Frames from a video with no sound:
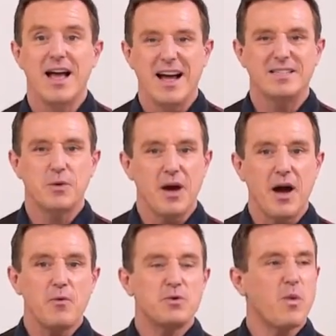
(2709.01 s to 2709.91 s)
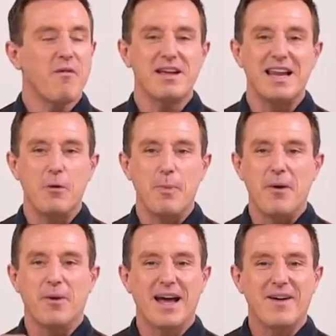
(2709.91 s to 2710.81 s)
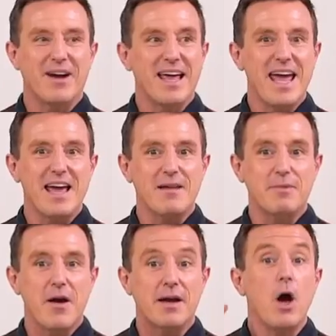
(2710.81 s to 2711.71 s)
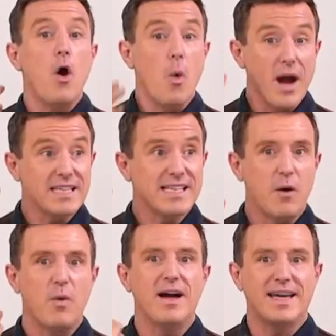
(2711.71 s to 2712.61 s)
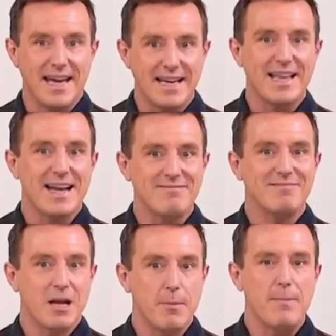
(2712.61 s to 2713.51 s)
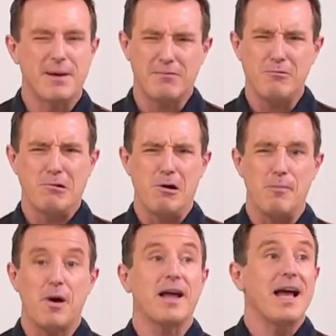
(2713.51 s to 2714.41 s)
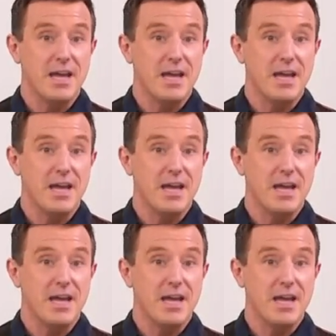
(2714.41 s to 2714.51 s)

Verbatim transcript: It's, I always worry a little bit when I, when I hear them going, oh, it is now working. And then, you know, people are going, oh, I can't buy.